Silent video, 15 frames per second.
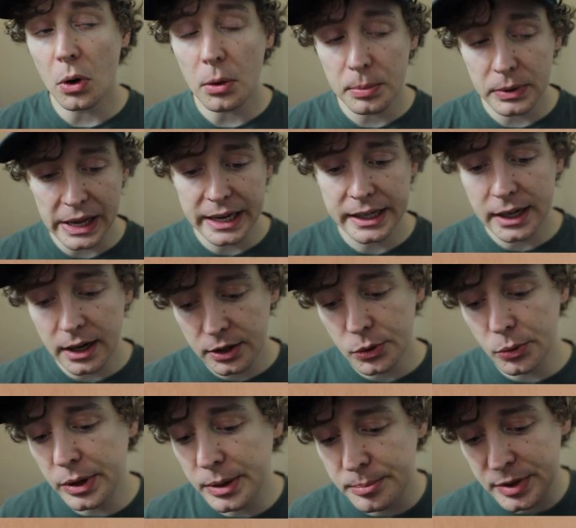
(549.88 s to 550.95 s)
are planning on
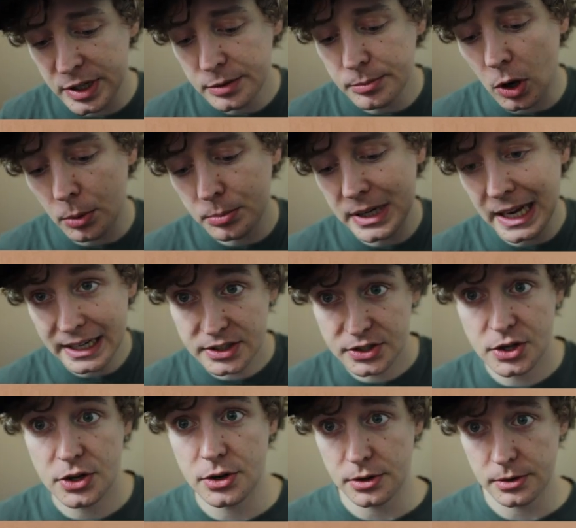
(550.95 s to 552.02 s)
going Big Mom next
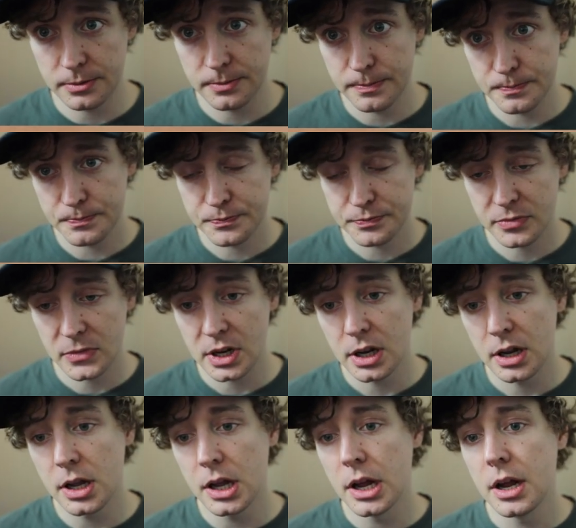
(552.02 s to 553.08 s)
turn,
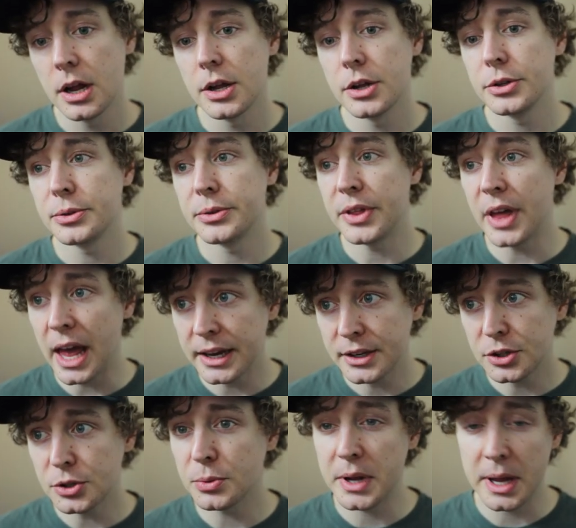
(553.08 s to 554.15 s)

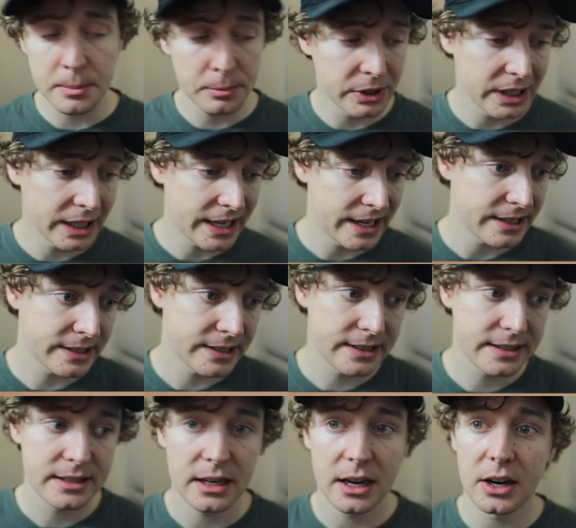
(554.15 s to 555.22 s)
then you can
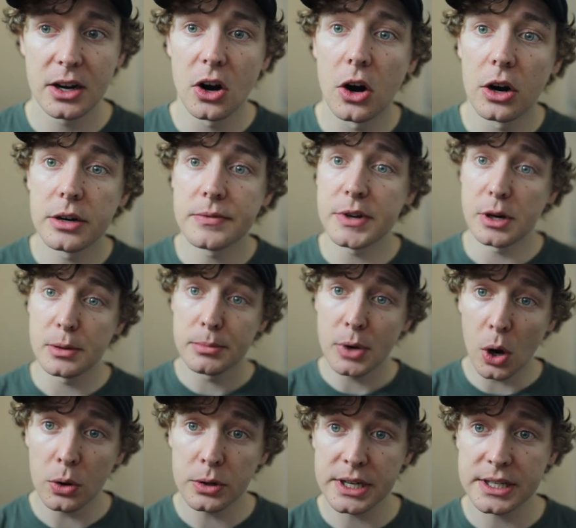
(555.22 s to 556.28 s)
place a card of your
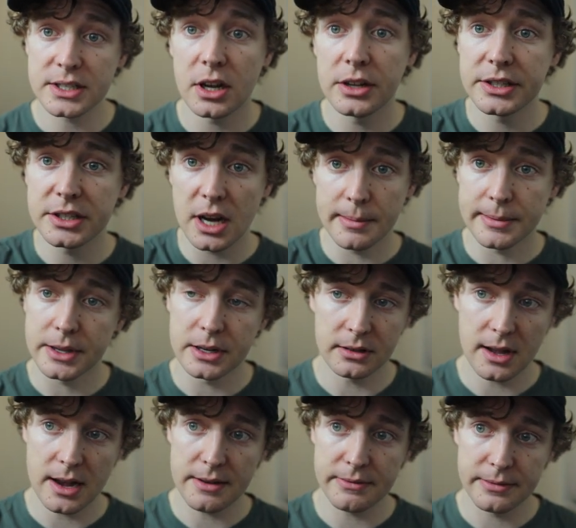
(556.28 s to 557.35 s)
opponent's on the top of their
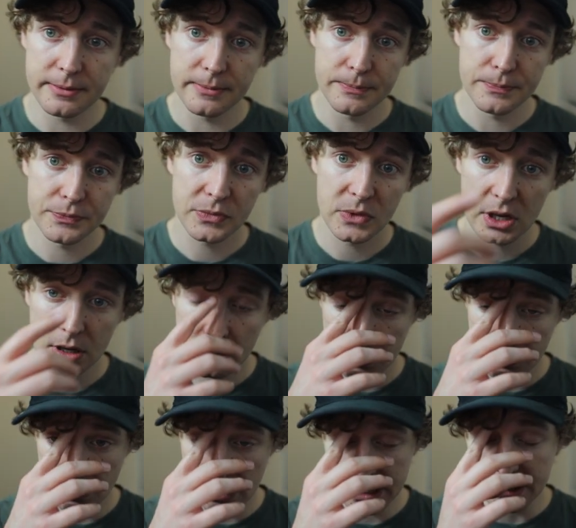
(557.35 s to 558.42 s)
life,
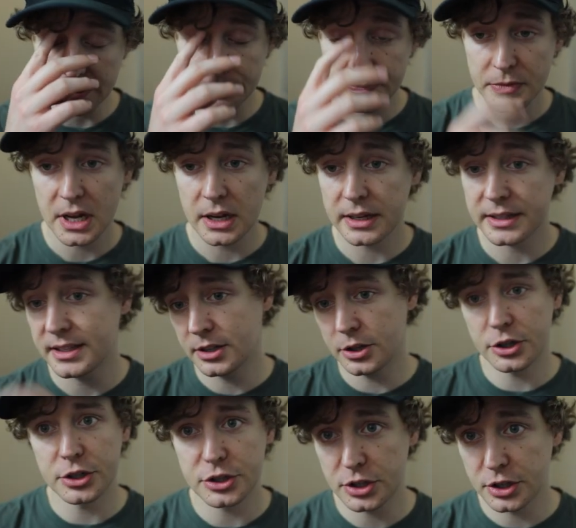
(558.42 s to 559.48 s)
right? Because then
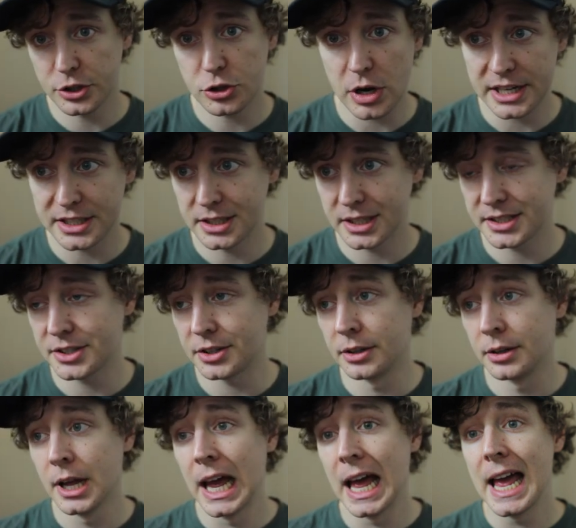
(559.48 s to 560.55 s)
you're just going to trash it next
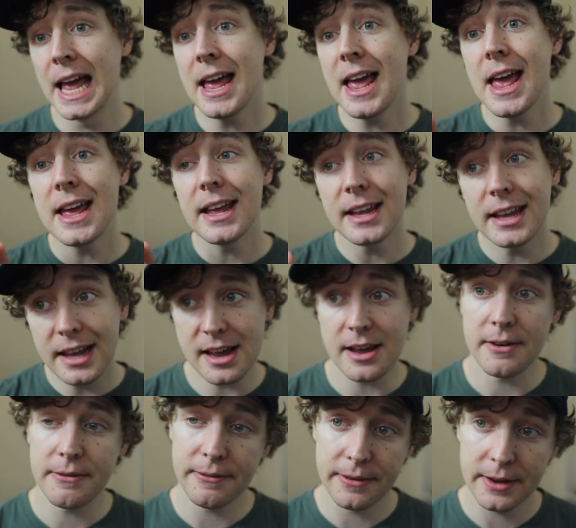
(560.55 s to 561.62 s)
turn.
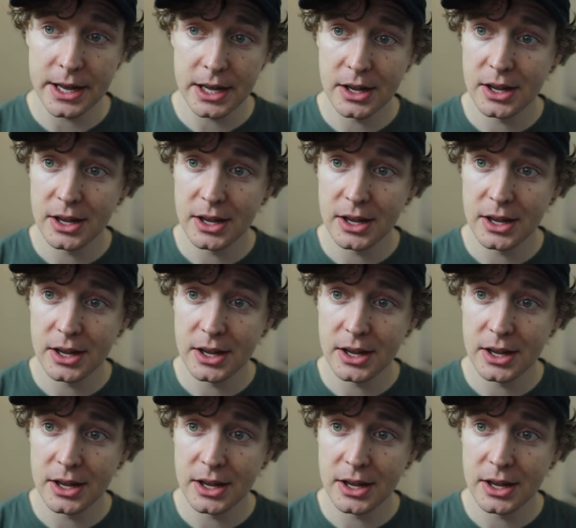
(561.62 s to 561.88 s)
If